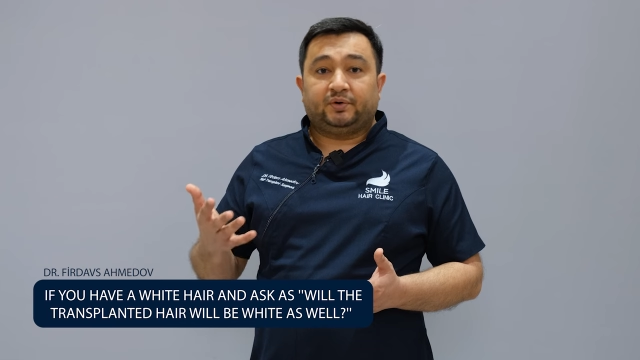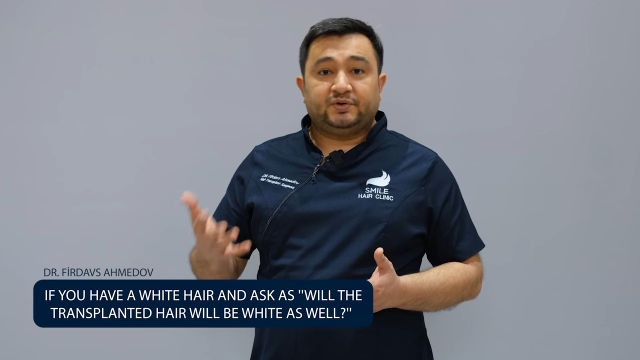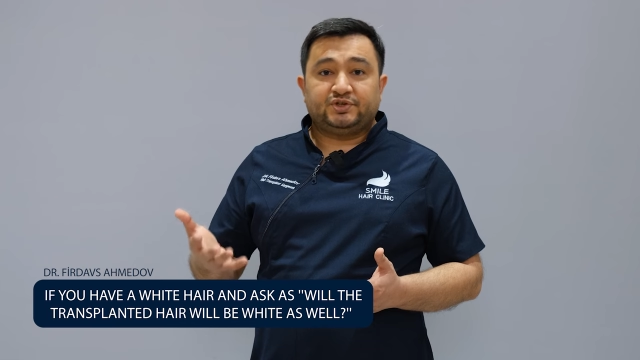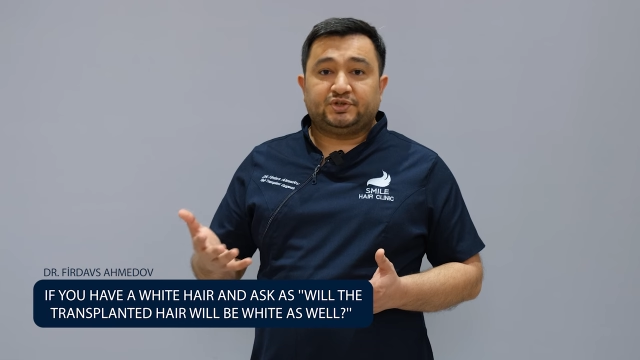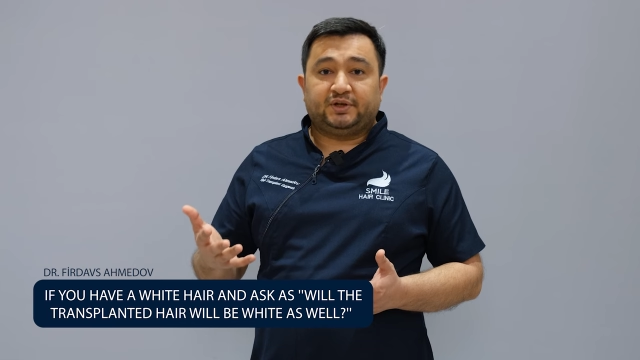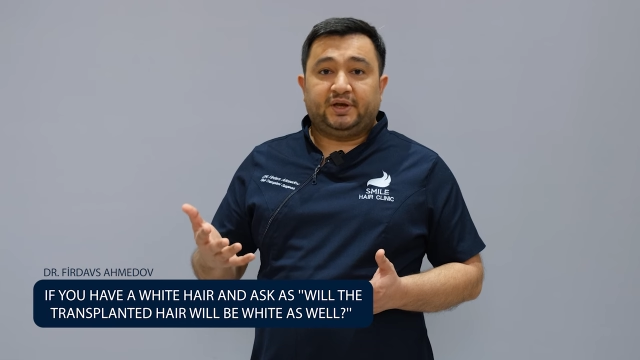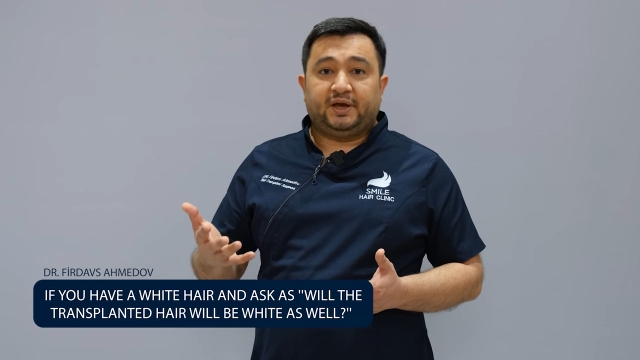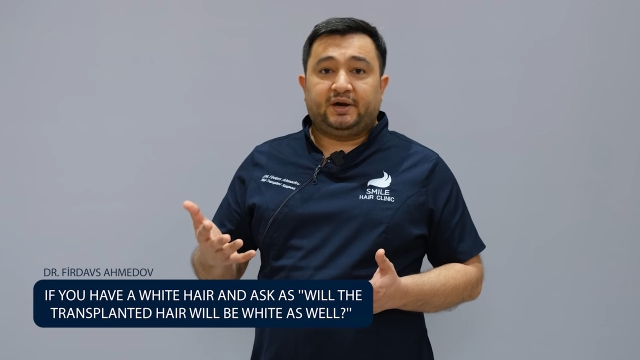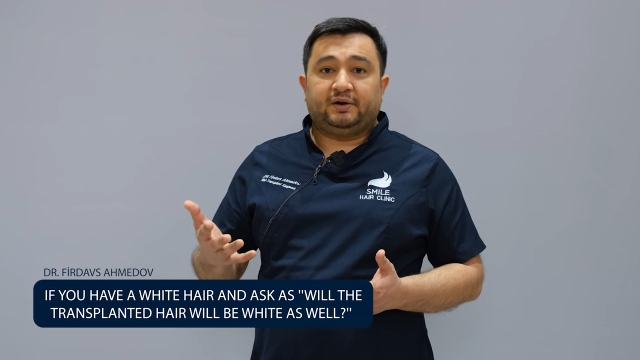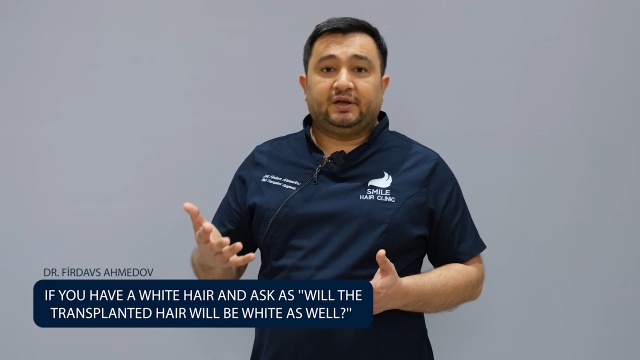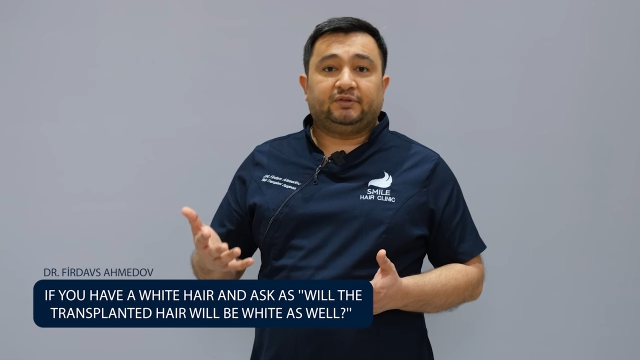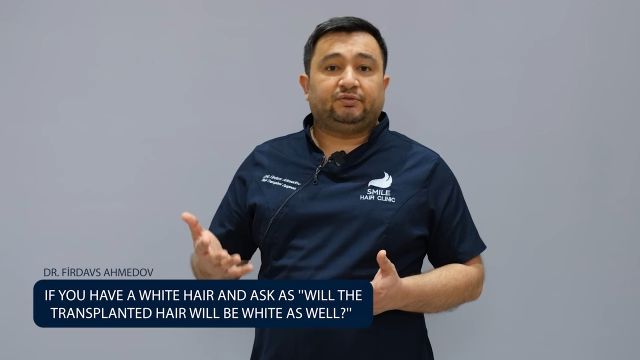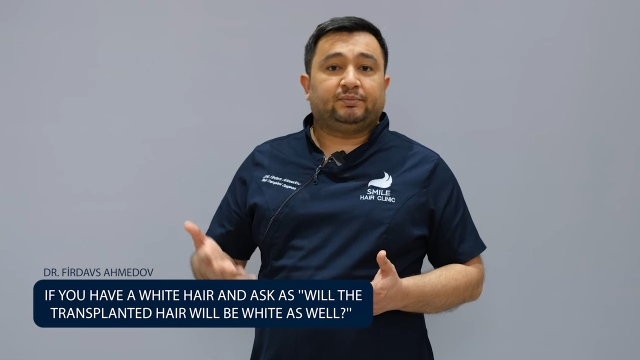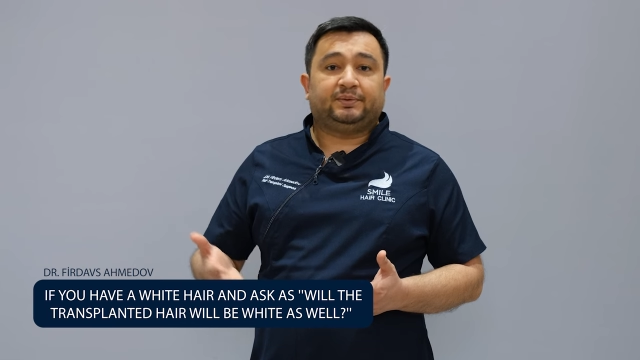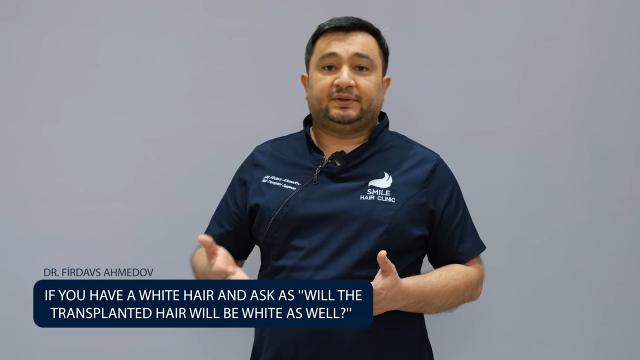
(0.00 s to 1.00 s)
original hair,
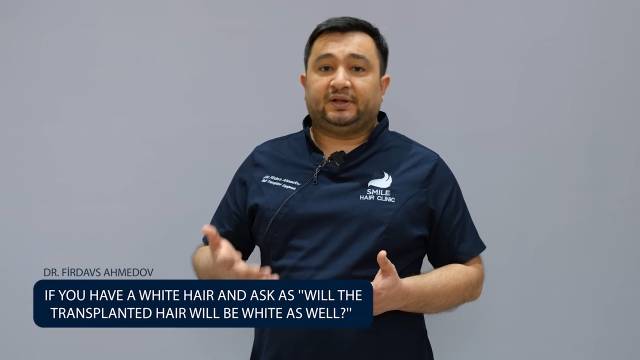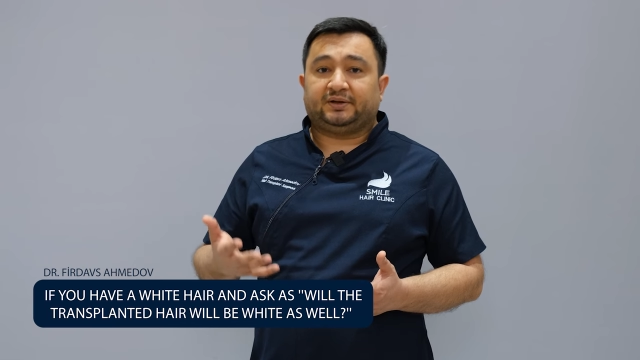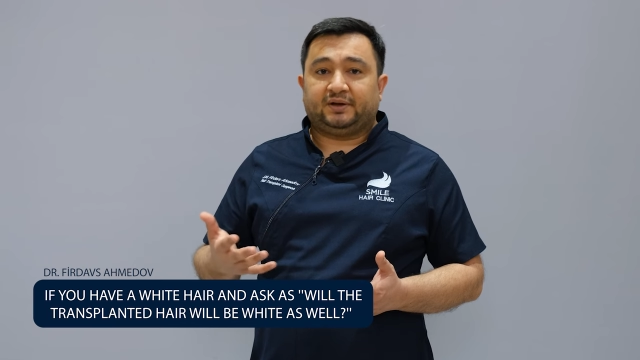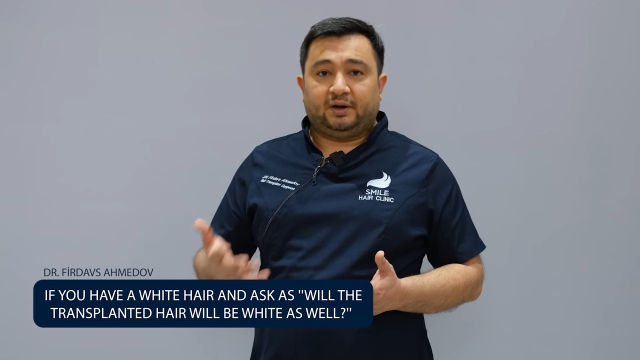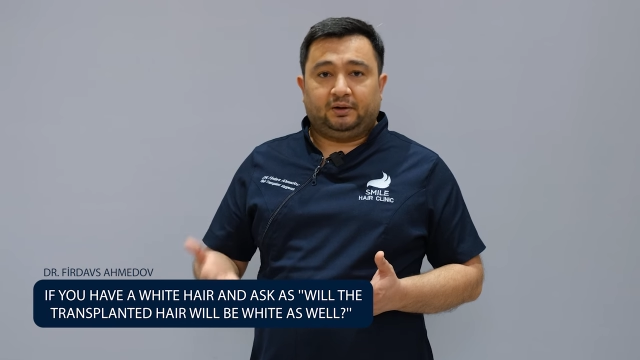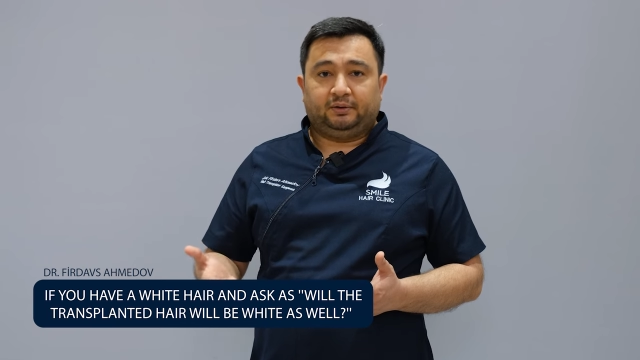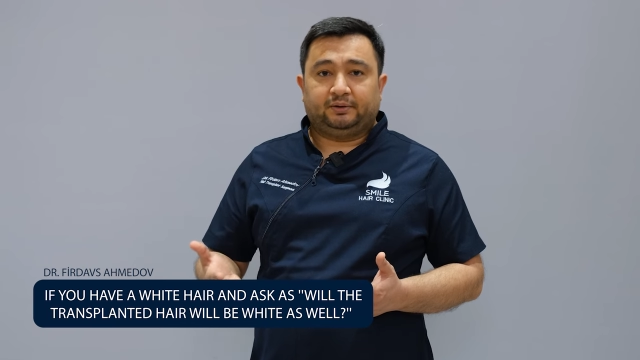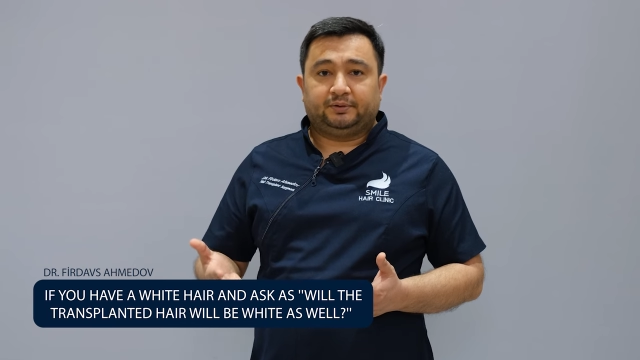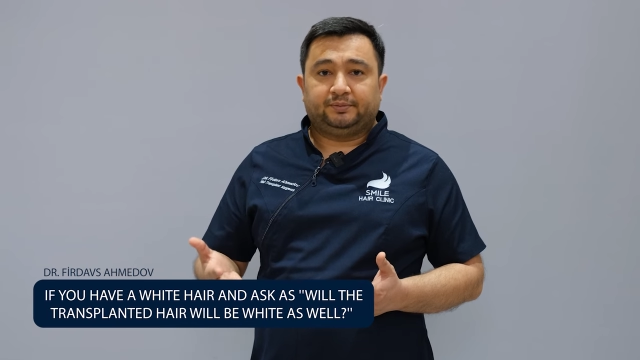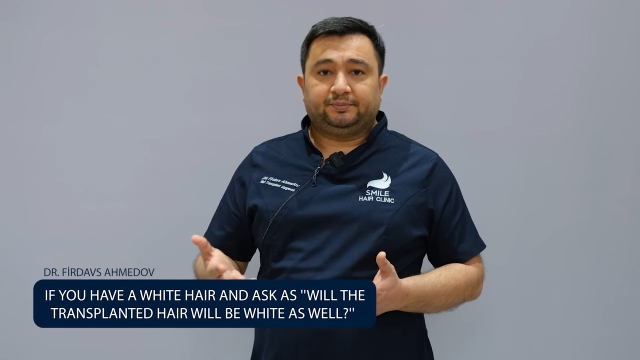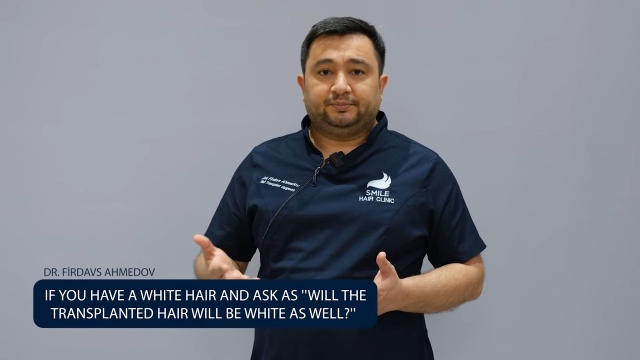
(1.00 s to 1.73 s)
it will be that color.